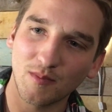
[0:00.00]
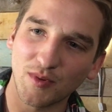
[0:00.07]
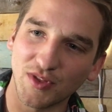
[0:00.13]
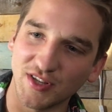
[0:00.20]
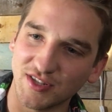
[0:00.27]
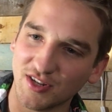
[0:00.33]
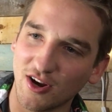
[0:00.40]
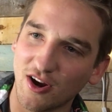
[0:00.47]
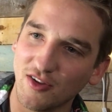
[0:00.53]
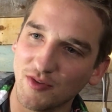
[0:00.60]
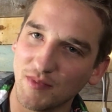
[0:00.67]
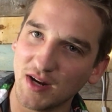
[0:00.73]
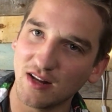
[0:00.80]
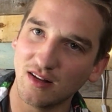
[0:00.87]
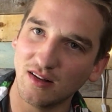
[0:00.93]
put the cigar in
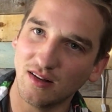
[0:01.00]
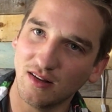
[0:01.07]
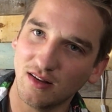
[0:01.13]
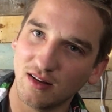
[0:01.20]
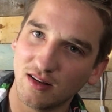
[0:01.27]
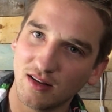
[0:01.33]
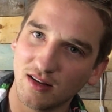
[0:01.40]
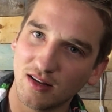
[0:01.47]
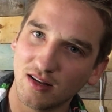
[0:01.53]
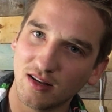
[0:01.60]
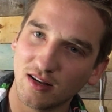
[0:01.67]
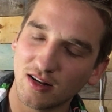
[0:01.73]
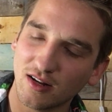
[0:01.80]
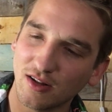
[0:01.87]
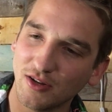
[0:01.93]
the middle,
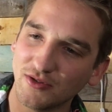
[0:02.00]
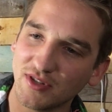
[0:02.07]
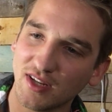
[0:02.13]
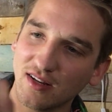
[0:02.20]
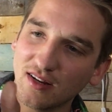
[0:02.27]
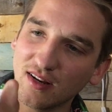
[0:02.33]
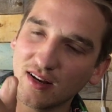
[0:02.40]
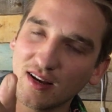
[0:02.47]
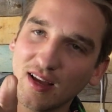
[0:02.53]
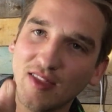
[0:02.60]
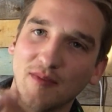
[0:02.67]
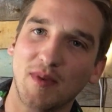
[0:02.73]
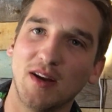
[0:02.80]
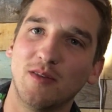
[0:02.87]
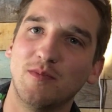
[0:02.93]
close it,
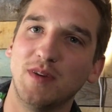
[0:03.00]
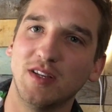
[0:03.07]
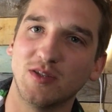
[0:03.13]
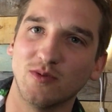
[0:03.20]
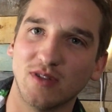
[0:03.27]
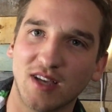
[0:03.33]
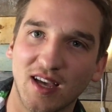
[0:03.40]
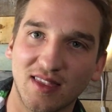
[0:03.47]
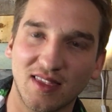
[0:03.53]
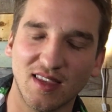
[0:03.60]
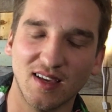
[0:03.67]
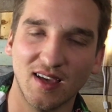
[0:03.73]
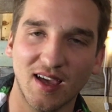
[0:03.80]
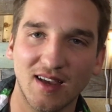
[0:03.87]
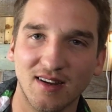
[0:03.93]
and the metal piece will cut
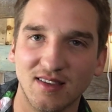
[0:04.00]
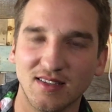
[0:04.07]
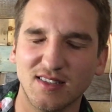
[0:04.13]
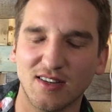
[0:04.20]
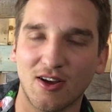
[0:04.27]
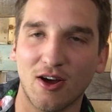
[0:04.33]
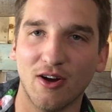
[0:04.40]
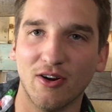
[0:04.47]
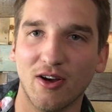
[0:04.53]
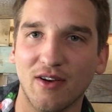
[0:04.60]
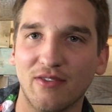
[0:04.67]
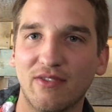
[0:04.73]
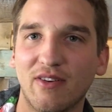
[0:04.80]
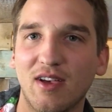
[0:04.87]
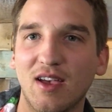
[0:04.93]
the end of the cigar
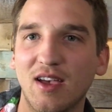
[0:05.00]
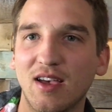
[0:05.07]
off.